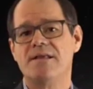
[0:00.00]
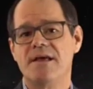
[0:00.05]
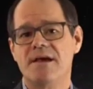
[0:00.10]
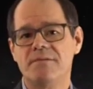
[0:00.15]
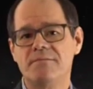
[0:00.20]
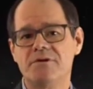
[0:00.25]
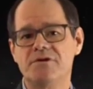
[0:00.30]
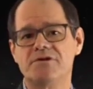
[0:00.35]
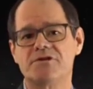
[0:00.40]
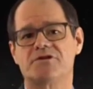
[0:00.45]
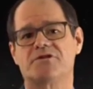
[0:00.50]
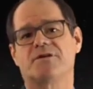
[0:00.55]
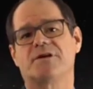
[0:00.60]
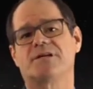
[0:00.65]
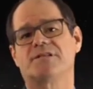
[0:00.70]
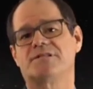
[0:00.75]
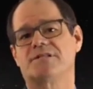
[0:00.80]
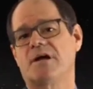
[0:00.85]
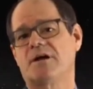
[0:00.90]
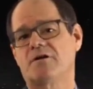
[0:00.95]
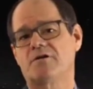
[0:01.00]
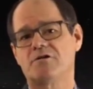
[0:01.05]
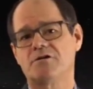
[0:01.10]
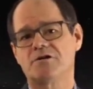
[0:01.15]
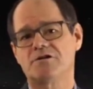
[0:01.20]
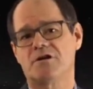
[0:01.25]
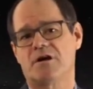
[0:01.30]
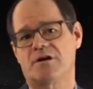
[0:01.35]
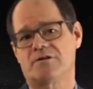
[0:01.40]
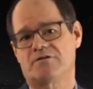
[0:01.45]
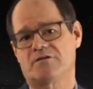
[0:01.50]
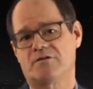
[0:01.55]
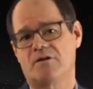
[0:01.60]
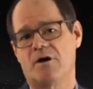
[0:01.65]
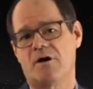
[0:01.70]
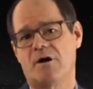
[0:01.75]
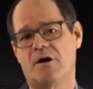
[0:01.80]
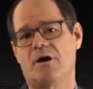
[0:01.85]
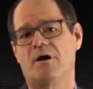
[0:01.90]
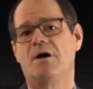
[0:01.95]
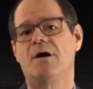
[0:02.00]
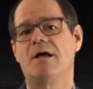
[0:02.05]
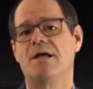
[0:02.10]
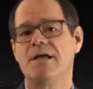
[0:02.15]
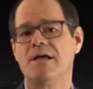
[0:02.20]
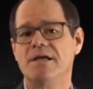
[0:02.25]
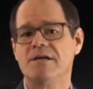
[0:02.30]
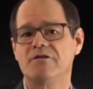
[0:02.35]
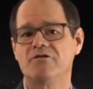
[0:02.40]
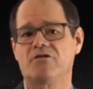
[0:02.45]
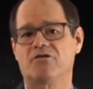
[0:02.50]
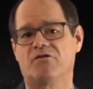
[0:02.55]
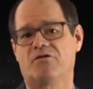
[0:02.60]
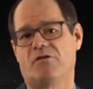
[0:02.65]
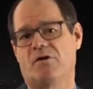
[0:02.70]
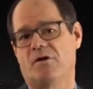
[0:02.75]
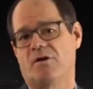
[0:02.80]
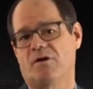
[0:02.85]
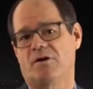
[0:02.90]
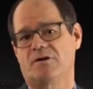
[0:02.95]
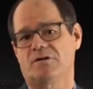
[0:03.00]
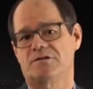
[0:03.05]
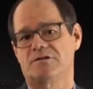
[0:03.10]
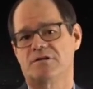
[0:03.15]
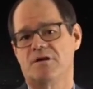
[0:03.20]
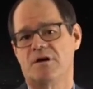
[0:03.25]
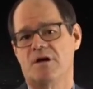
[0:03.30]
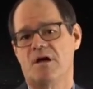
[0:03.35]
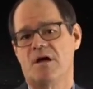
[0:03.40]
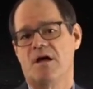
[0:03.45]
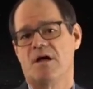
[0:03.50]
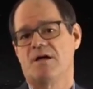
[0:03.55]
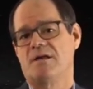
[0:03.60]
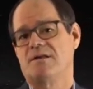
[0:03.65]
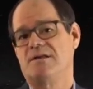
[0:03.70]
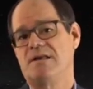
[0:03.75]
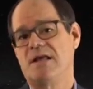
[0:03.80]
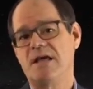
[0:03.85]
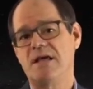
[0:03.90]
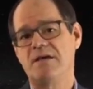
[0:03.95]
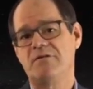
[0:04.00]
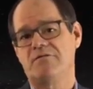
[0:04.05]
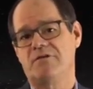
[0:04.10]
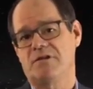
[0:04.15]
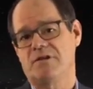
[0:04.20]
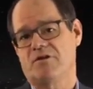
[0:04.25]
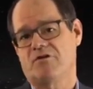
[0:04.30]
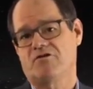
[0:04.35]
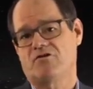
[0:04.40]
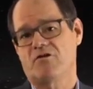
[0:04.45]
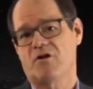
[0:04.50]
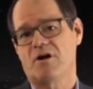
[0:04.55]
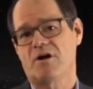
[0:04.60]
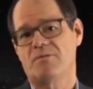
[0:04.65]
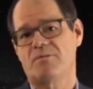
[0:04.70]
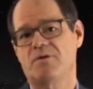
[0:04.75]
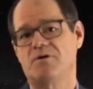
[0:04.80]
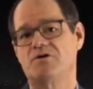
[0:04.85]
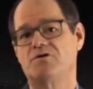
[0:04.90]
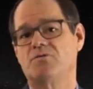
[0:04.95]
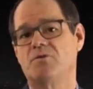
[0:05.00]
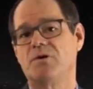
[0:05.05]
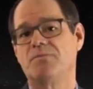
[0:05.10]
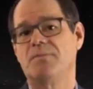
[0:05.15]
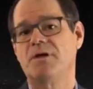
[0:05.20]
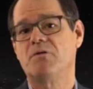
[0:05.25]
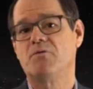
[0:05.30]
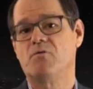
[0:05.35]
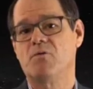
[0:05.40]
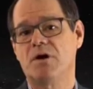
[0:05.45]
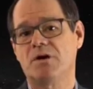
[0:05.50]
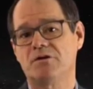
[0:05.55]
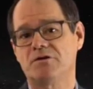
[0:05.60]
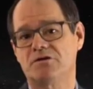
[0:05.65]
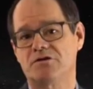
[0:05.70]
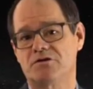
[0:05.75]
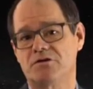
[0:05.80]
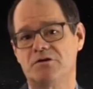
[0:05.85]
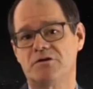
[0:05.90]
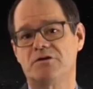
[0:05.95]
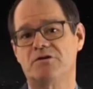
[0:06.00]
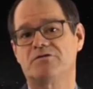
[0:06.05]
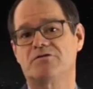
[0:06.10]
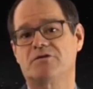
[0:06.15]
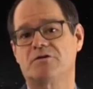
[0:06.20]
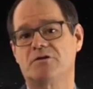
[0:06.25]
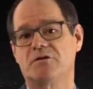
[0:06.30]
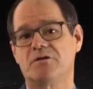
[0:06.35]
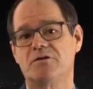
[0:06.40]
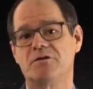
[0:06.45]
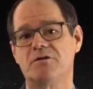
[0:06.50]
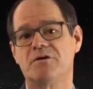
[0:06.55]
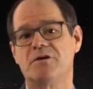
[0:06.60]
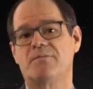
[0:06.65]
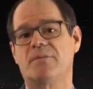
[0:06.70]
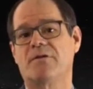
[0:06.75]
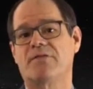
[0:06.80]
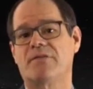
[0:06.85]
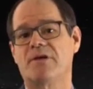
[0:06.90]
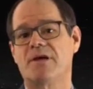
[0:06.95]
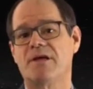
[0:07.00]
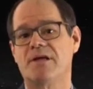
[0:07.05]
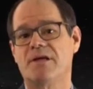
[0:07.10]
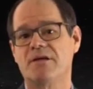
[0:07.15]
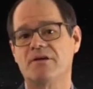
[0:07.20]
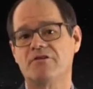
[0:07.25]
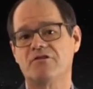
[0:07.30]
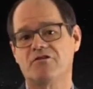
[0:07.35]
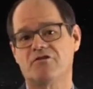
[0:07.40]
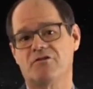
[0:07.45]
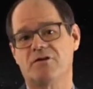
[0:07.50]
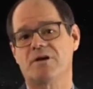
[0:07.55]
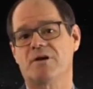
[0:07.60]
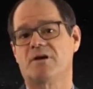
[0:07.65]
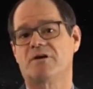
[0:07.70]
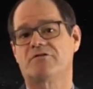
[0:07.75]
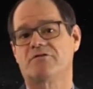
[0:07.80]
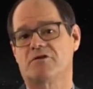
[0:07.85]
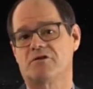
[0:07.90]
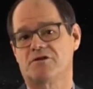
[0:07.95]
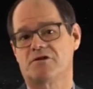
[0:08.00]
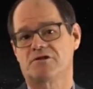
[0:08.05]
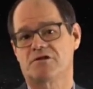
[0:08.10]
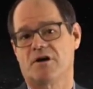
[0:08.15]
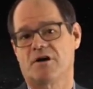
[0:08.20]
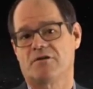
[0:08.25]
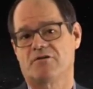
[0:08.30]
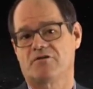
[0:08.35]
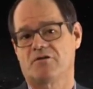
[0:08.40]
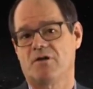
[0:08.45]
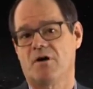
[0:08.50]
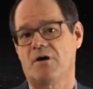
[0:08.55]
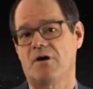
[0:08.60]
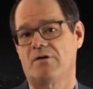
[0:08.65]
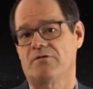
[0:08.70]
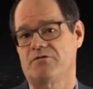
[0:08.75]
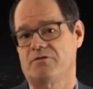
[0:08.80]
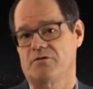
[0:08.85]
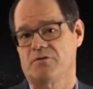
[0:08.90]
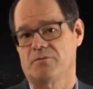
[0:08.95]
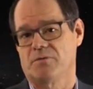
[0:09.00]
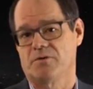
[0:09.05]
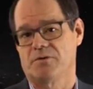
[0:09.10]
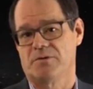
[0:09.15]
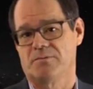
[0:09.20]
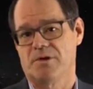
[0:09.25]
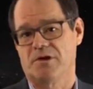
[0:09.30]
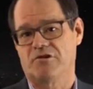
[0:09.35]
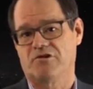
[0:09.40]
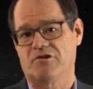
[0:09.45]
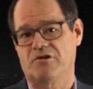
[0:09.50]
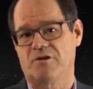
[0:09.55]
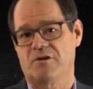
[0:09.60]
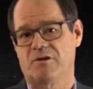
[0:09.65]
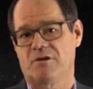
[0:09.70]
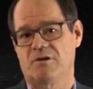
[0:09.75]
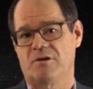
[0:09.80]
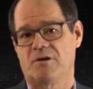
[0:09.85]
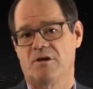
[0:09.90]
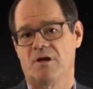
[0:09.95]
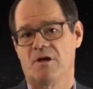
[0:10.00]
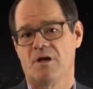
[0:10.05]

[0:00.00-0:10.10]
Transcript: demonstrates that Kirchhoff's law is false. Dave and the astronomers would be well served to learn about the history of Kirchhoff's law of thermal emission.